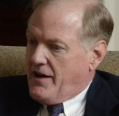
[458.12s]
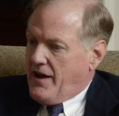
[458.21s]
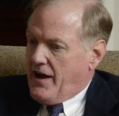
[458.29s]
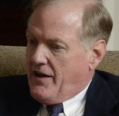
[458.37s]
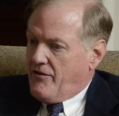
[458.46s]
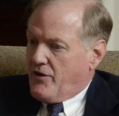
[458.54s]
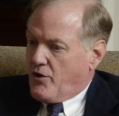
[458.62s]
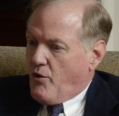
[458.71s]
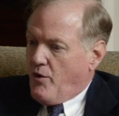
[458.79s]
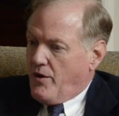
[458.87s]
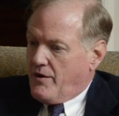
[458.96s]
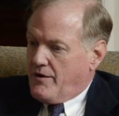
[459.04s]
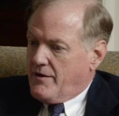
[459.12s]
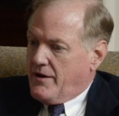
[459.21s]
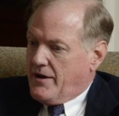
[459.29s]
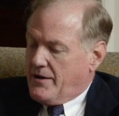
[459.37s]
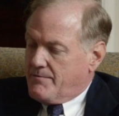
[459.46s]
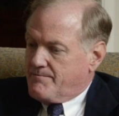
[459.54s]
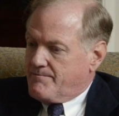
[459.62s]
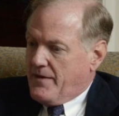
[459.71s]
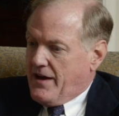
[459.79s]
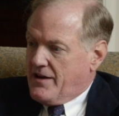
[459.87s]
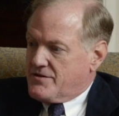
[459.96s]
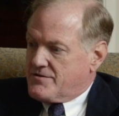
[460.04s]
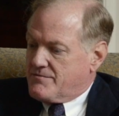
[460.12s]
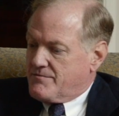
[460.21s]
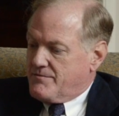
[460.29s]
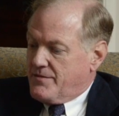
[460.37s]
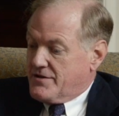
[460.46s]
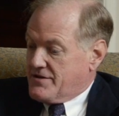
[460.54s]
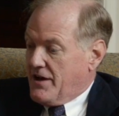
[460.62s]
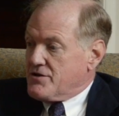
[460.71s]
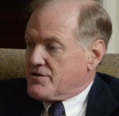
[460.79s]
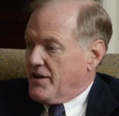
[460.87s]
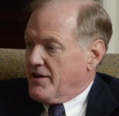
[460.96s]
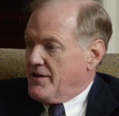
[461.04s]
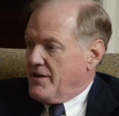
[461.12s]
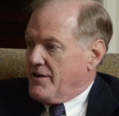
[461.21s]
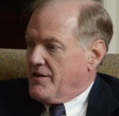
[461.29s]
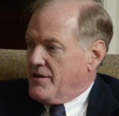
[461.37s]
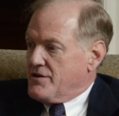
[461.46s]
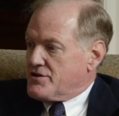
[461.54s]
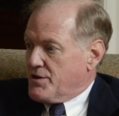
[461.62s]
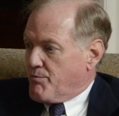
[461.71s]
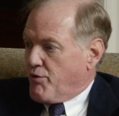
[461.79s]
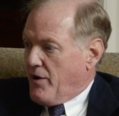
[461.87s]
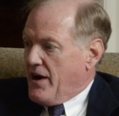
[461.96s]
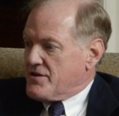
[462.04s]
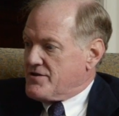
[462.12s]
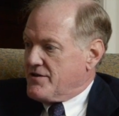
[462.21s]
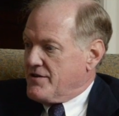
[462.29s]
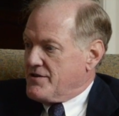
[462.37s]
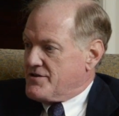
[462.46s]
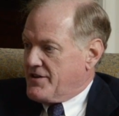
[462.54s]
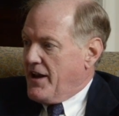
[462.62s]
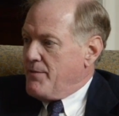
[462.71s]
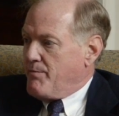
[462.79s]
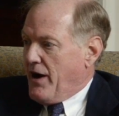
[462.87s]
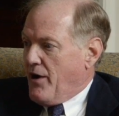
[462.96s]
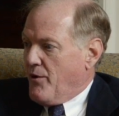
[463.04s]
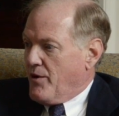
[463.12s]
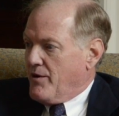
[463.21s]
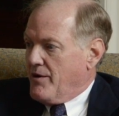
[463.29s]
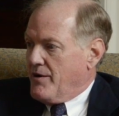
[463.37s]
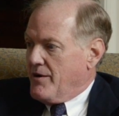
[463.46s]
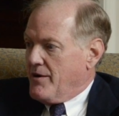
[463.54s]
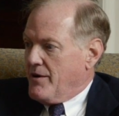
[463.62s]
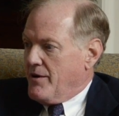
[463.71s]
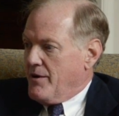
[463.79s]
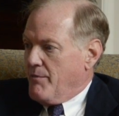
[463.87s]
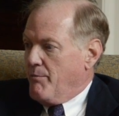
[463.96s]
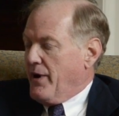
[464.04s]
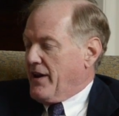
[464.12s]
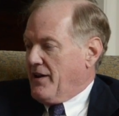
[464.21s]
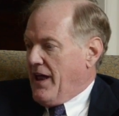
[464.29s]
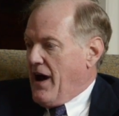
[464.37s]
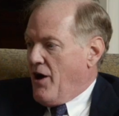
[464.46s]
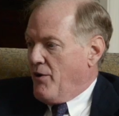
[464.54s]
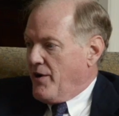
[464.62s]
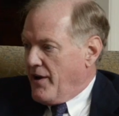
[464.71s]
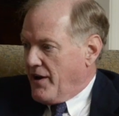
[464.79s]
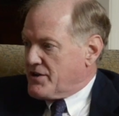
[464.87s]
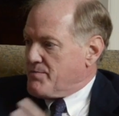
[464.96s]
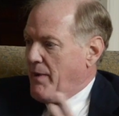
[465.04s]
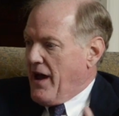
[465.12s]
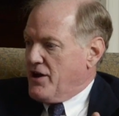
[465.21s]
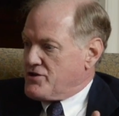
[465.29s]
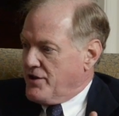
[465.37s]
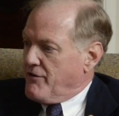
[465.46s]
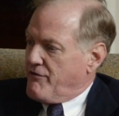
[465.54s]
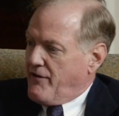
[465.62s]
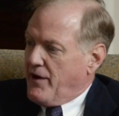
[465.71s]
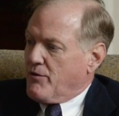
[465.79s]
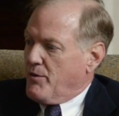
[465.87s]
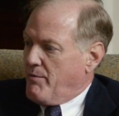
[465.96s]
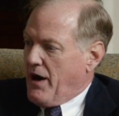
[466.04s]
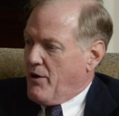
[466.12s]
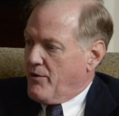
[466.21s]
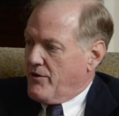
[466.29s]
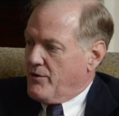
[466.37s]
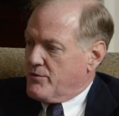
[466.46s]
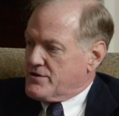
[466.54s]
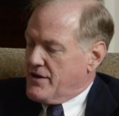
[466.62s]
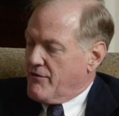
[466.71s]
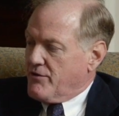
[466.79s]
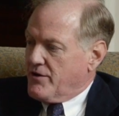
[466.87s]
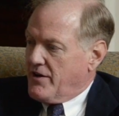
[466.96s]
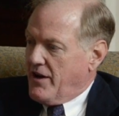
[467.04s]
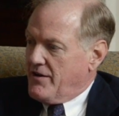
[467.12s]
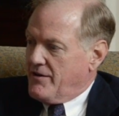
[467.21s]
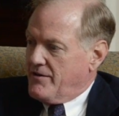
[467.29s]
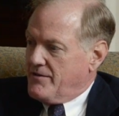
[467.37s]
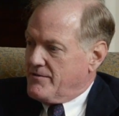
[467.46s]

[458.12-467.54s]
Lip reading: And the court has essentially suppressed state power, but allowed an expansion of federal power that was never intended.